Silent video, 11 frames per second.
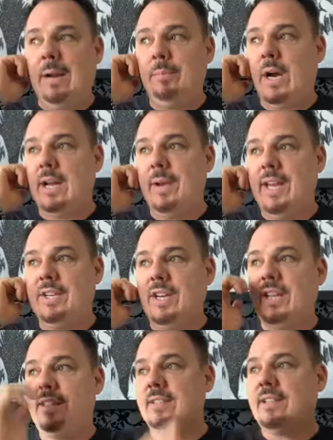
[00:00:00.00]
product combination.
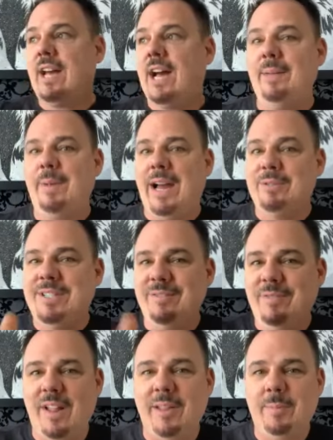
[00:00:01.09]
At this time, I was
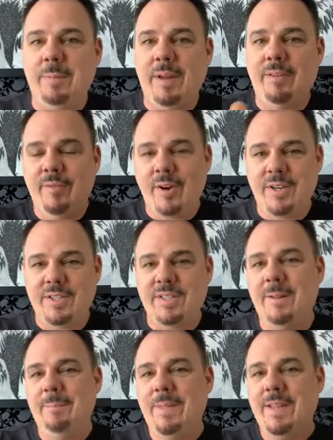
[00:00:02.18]
developing my
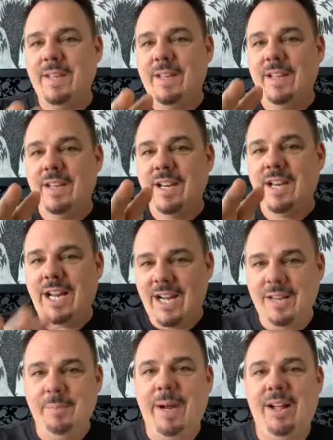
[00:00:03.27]
first
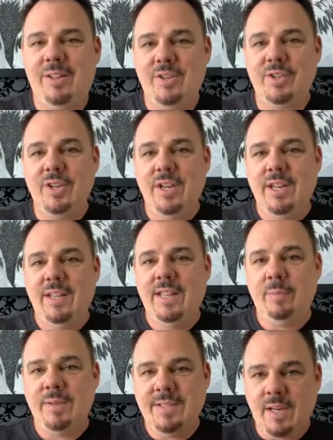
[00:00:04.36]
cutting polish
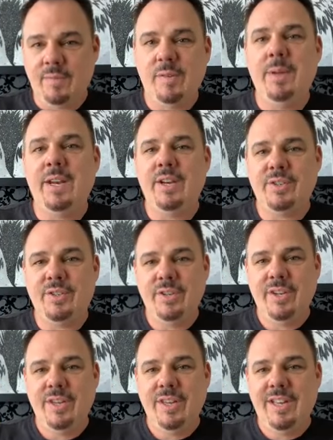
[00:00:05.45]
that would self-diminish.
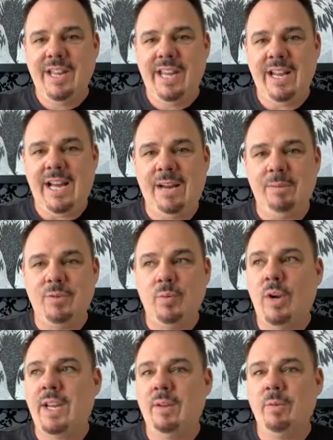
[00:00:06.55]
And I was
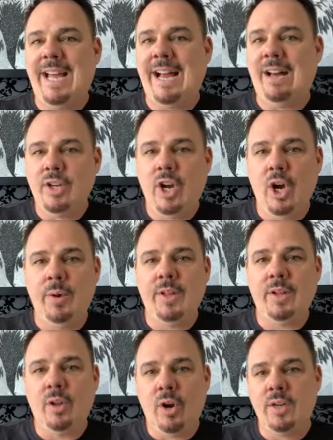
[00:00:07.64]
working with Alcoa,
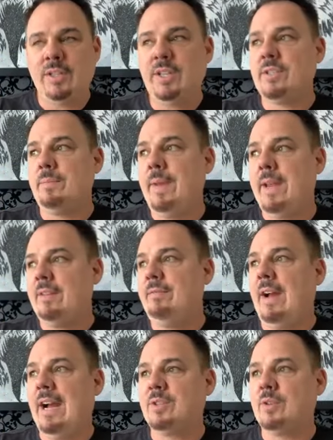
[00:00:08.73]
the largest
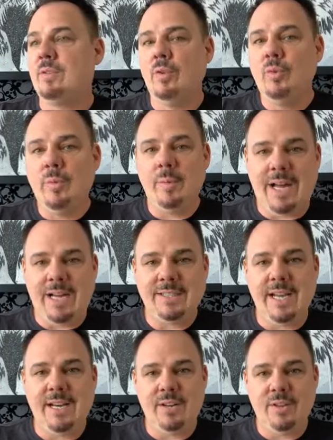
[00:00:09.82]
manufacturer of aluminum
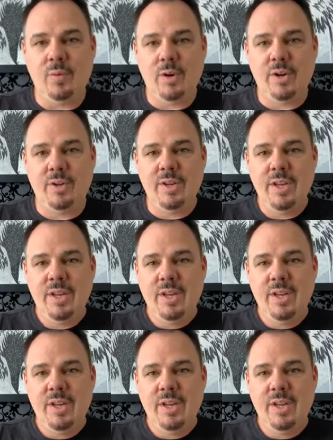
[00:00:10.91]
oxide in the world,